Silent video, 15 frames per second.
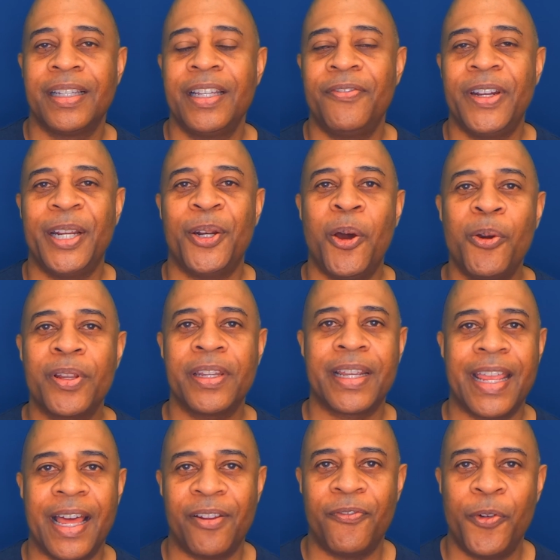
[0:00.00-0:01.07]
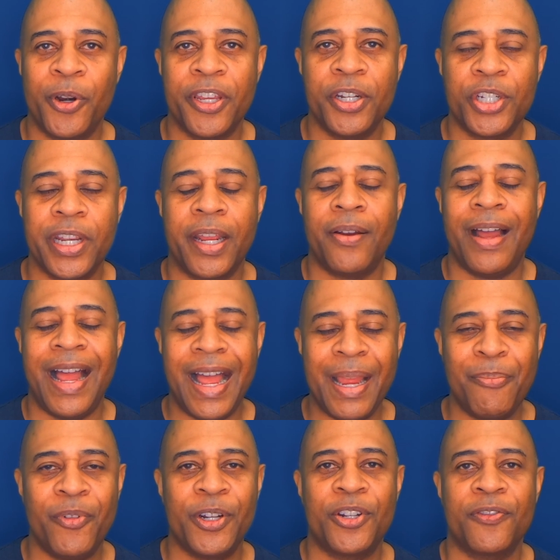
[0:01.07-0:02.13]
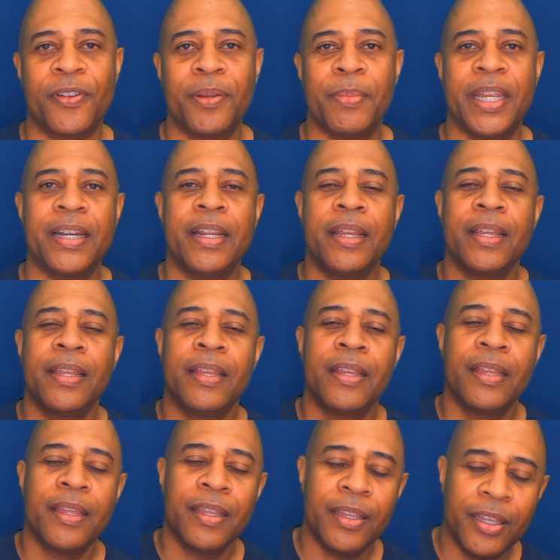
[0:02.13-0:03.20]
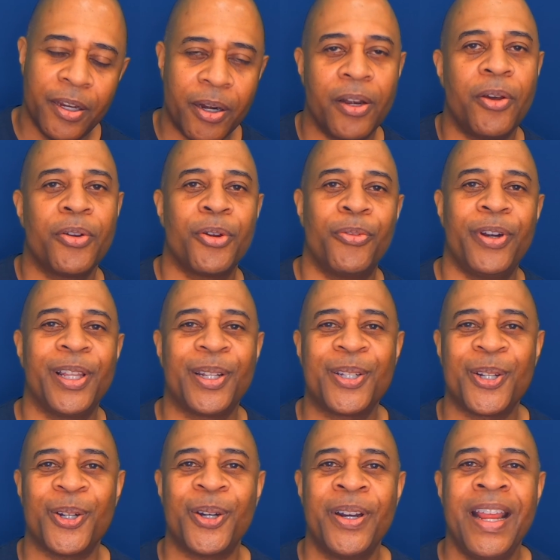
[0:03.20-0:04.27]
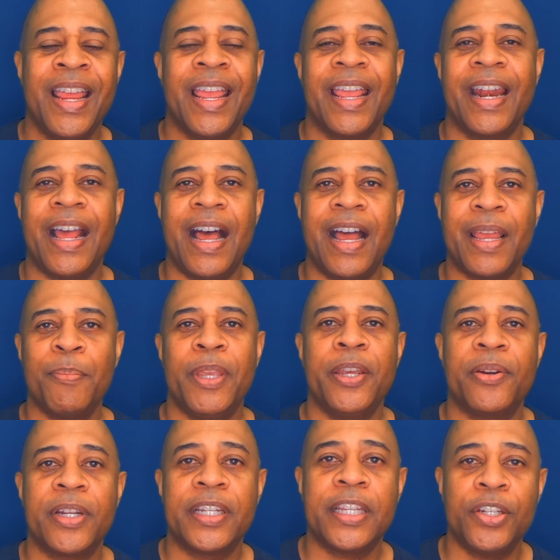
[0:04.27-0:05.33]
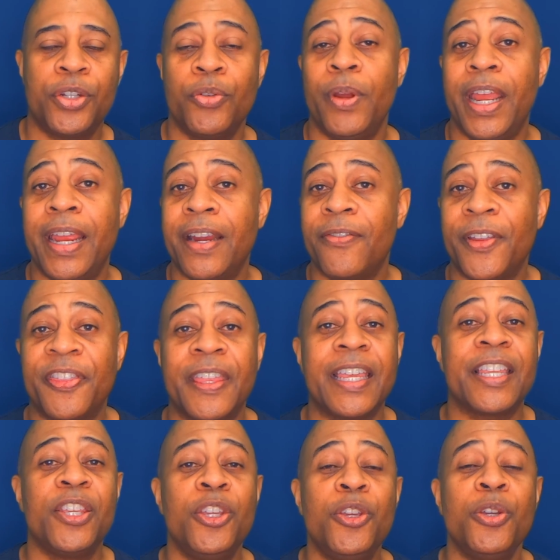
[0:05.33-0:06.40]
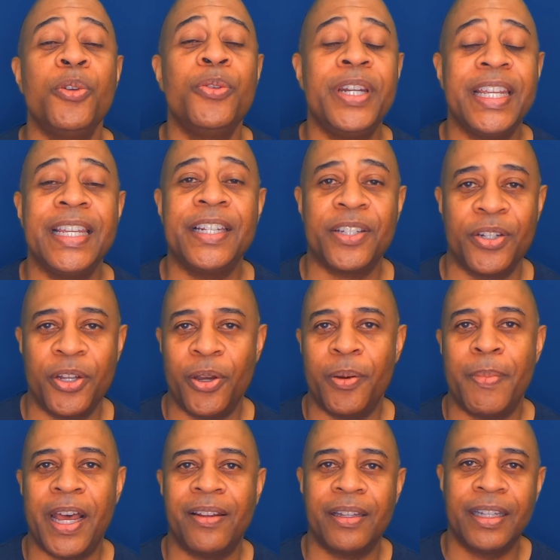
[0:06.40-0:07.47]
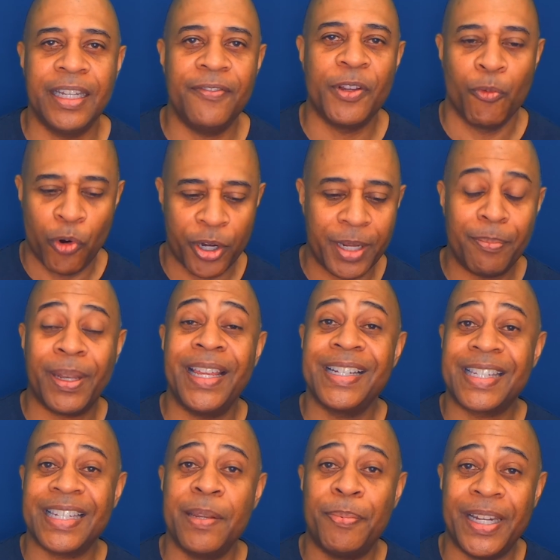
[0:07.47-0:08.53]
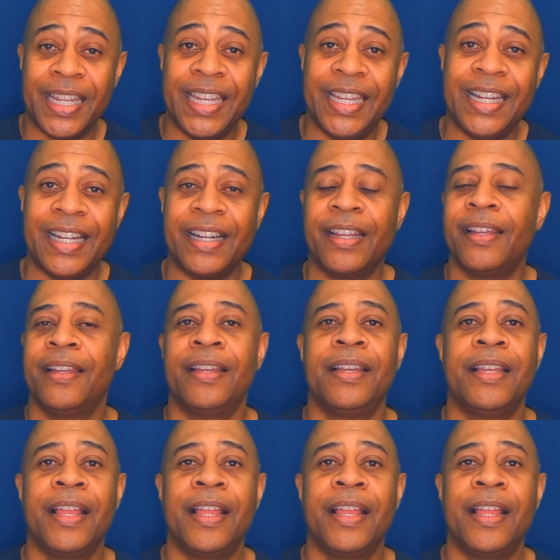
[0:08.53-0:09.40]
to the Living in Oakland, California channel. I'm Rich Fleming, your local realtor, and I'm here to teach you everything you need to know about living, working, playing, sleeping, eating.